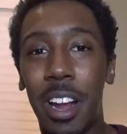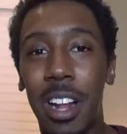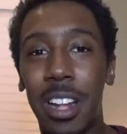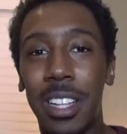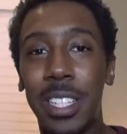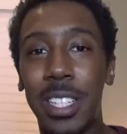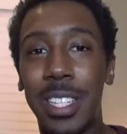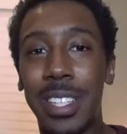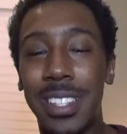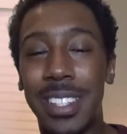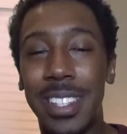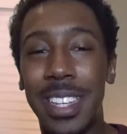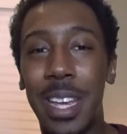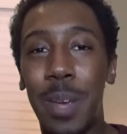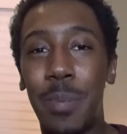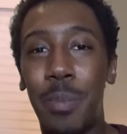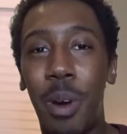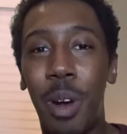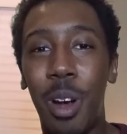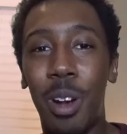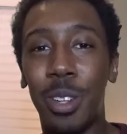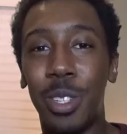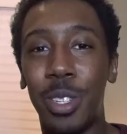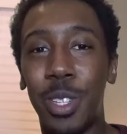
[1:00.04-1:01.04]
to see
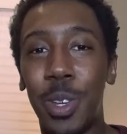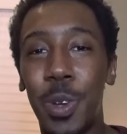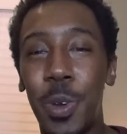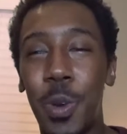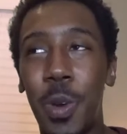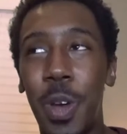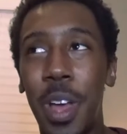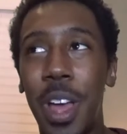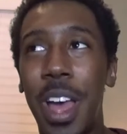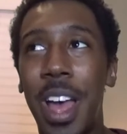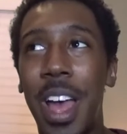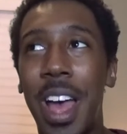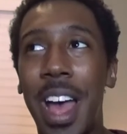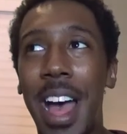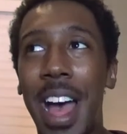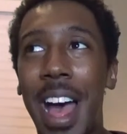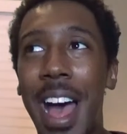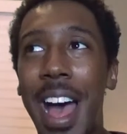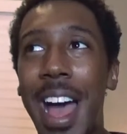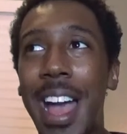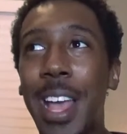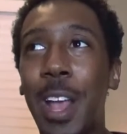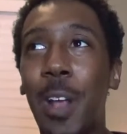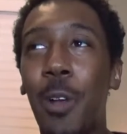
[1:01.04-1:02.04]
part 2,
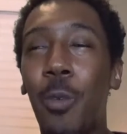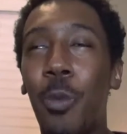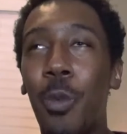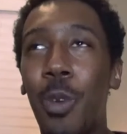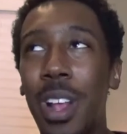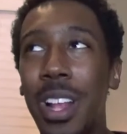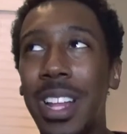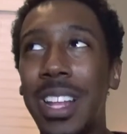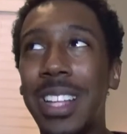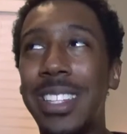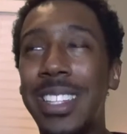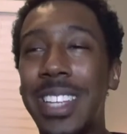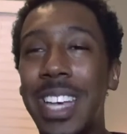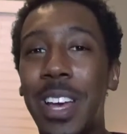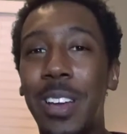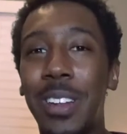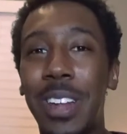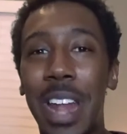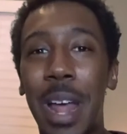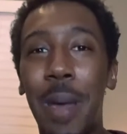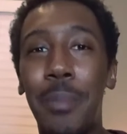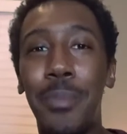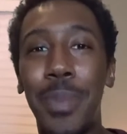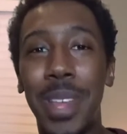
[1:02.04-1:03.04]
I can really tell
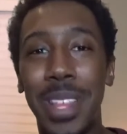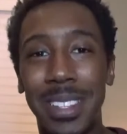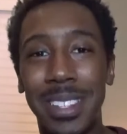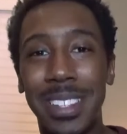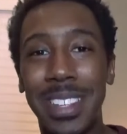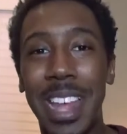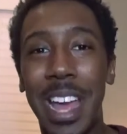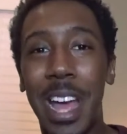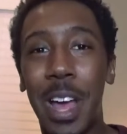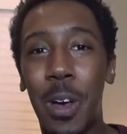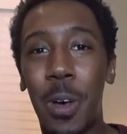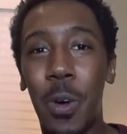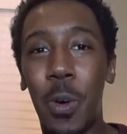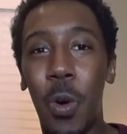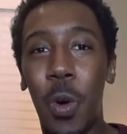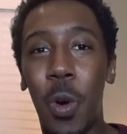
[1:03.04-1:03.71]
that I missed out